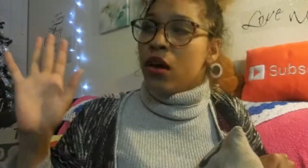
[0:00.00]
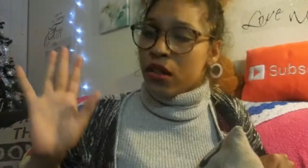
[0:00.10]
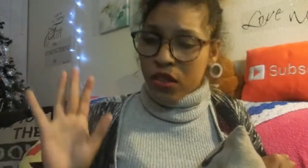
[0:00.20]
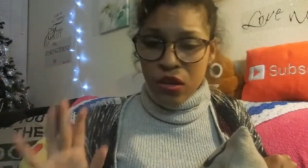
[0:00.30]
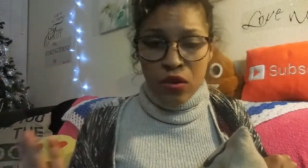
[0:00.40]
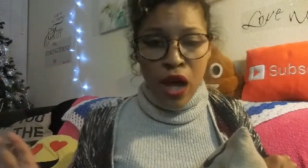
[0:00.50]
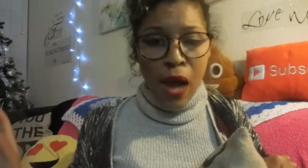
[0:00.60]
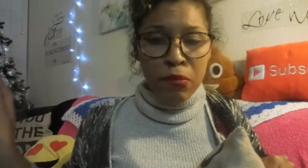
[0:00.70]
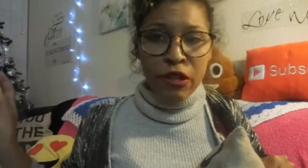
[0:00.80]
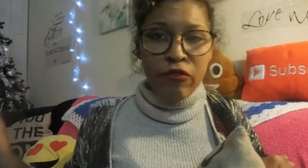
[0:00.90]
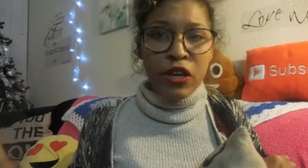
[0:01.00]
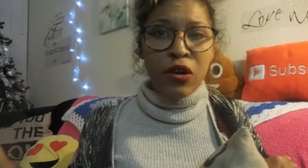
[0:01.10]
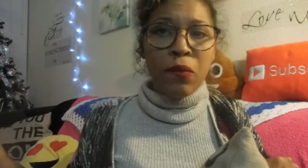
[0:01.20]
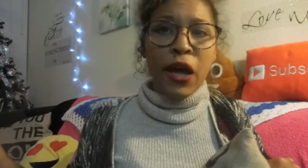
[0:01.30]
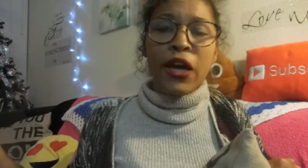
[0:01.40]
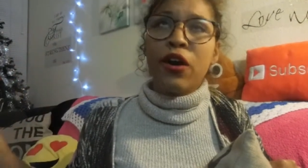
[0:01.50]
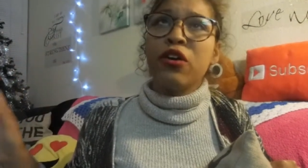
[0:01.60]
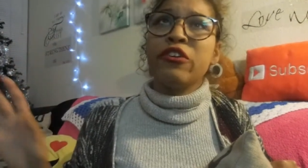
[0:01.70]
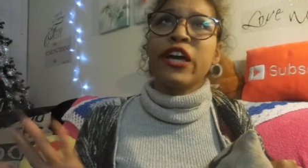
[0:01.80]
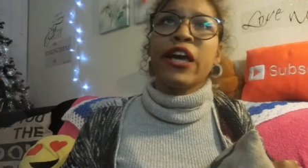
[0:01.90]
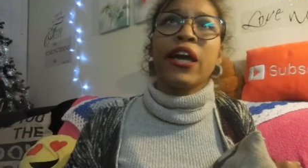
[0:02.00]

So I'm living on my own